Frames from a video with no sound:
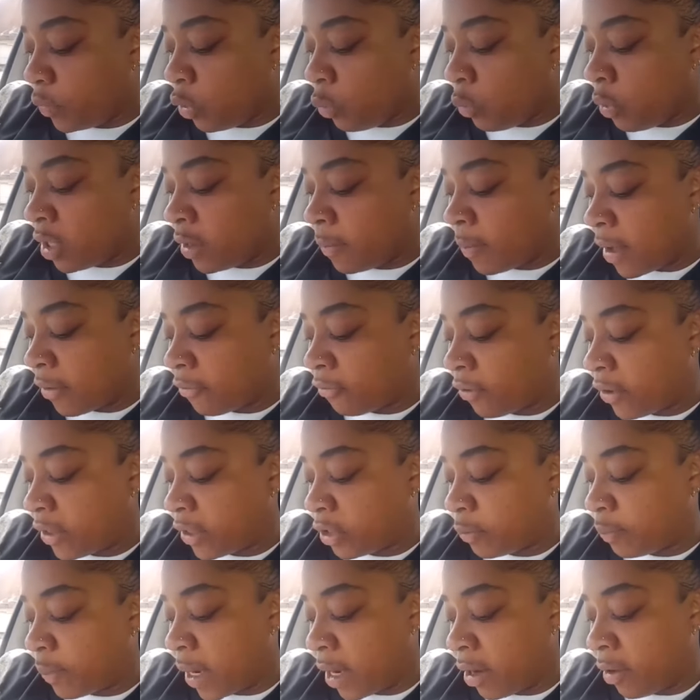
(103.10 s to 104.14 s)
one of my
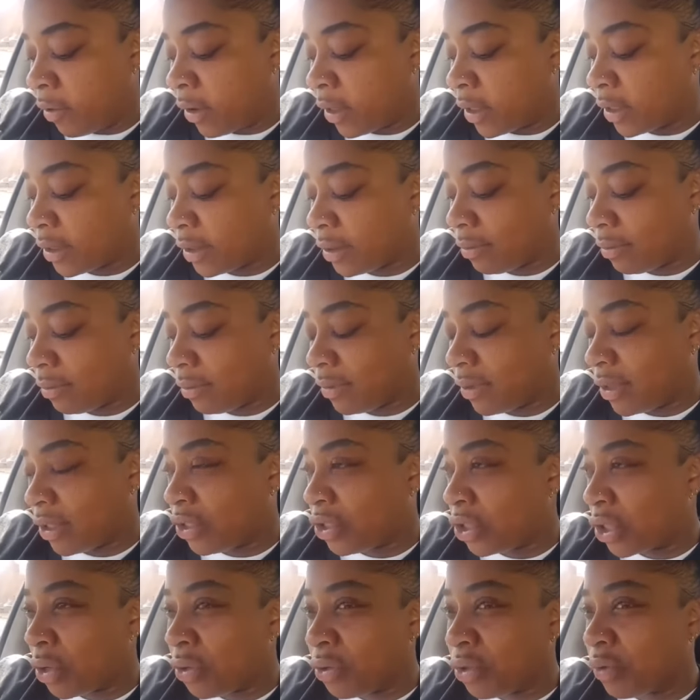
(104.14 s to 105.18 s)
friend's parents, the
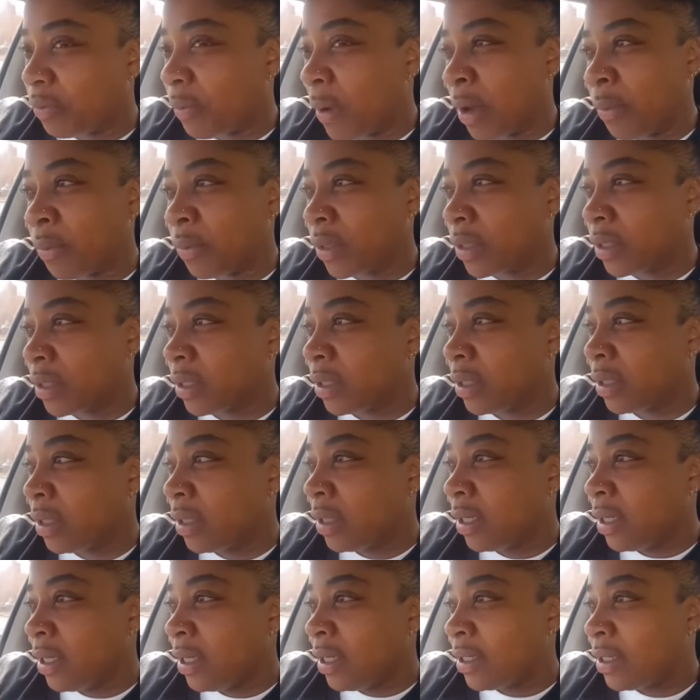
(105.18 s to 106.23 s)
church members,
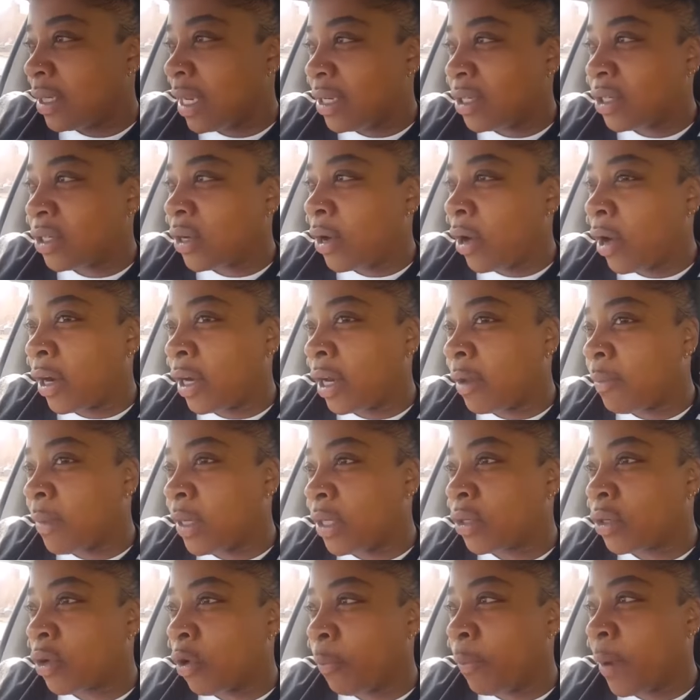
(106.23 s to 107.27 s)
they stared at me
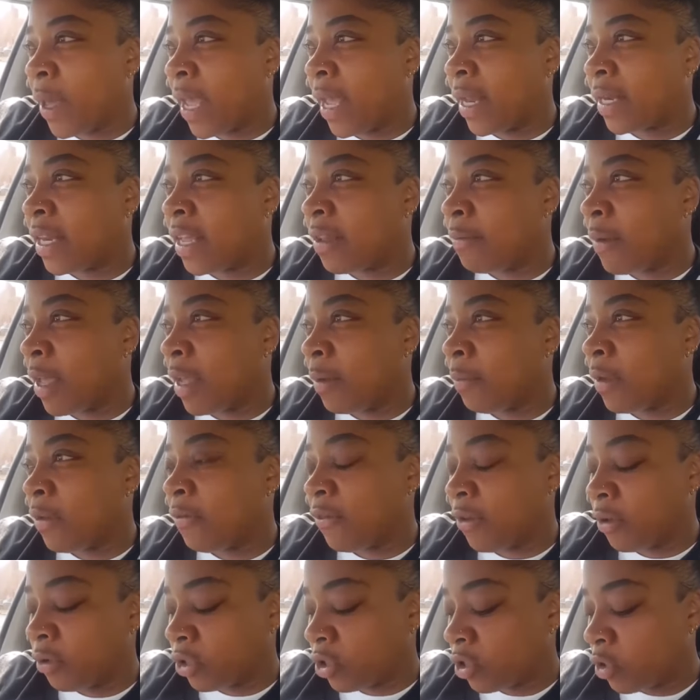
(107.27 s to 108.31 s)
so bad they made me
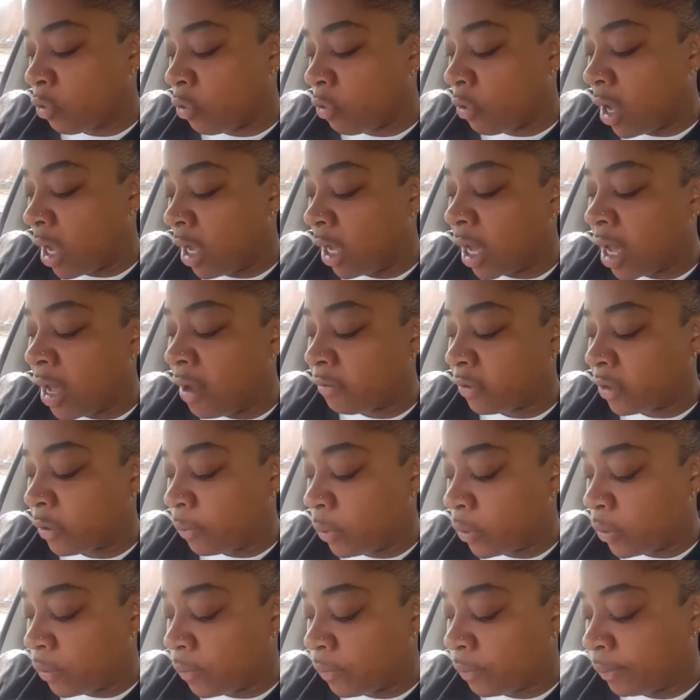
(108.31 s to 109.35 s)
feel so
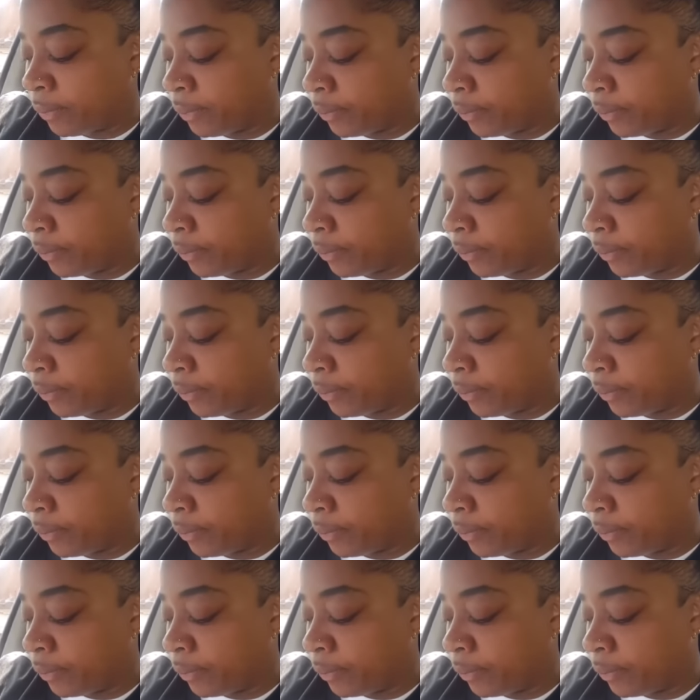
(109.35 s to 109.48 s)
uncomfortable.